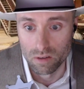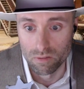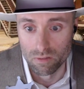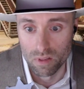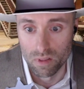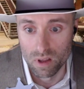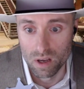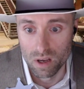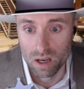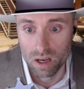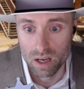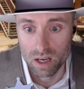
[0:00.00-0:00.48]

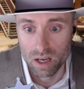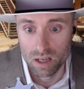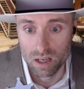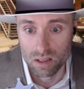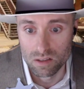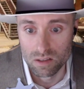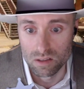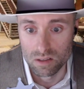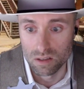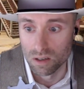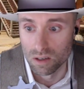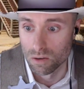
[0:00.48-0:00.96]

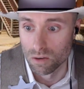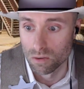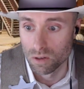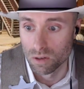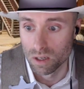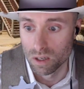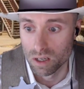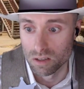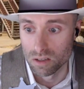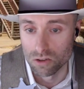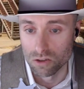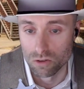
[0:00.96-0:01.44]
That
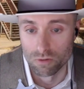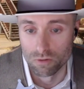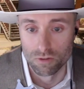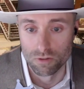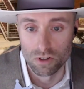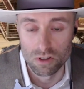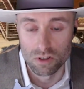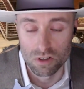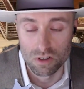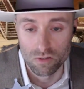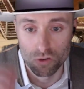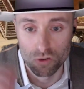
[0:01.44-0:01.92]
okay. So
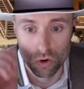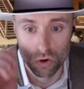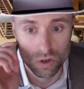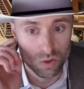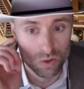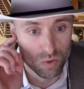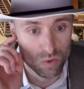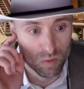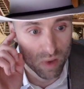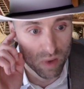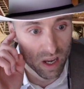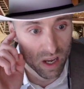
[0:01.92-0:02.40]
first, of
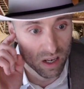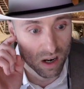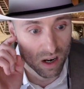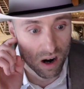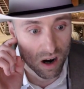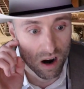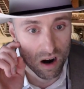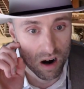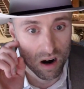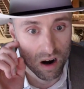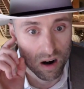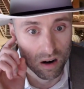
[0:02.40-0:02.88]
course, we make
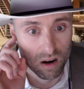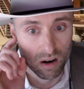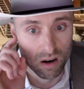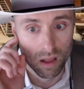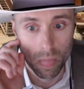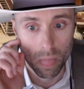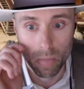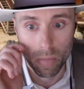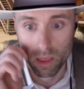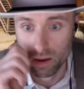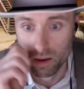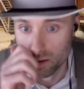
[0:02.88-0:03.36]
our
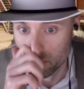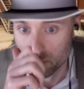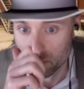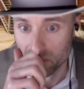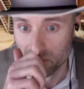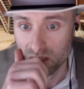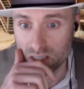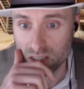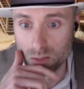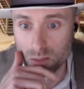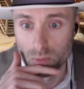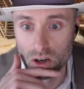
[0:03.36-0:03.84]

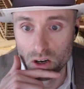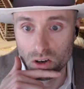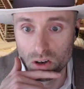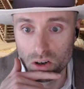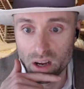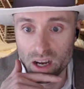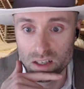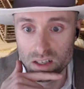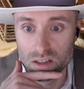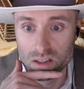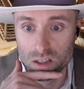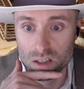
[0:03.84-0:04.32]

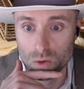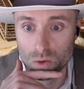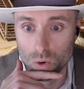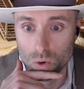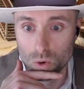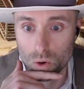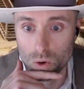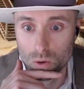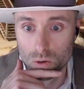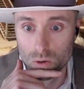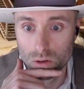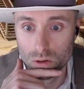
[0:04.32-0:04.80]
spellcasting
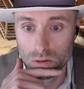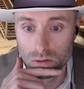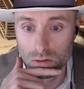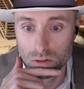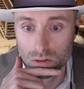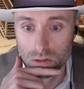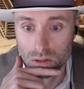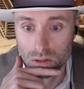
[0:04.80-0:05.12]
roll.